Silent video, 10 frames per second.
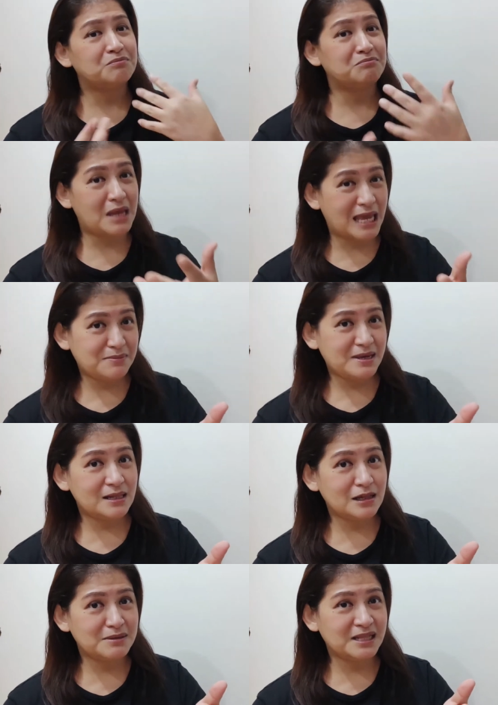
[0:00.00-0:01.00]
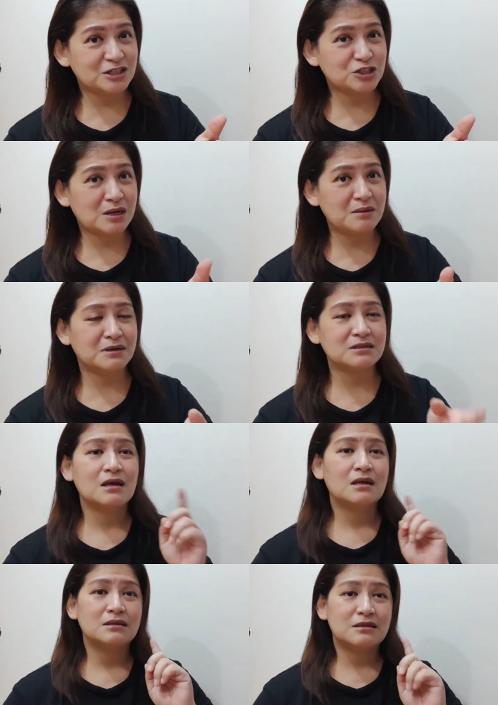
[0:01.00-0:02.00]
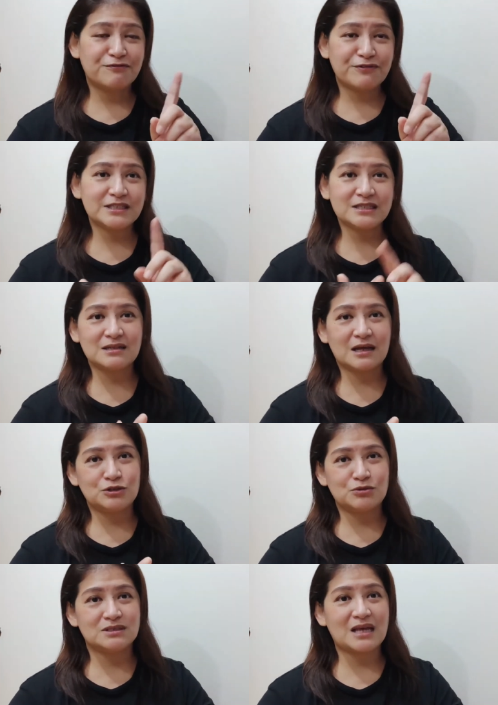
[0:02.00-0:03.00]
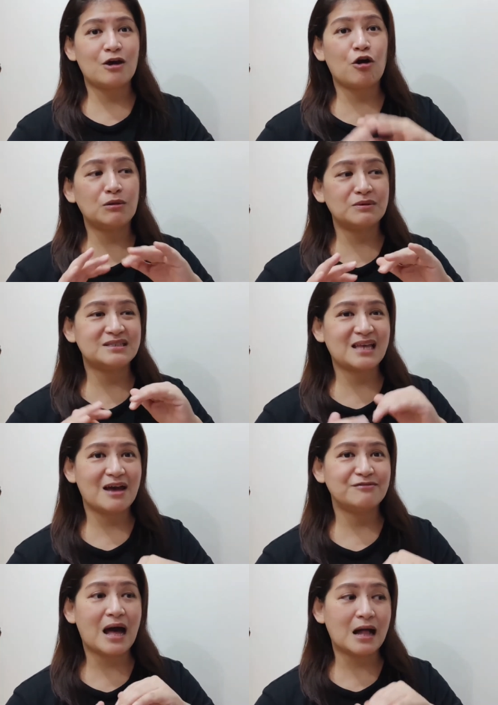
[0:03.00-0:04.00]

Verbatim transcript: maybe a little bit extreme, but the first thing that I do is I always have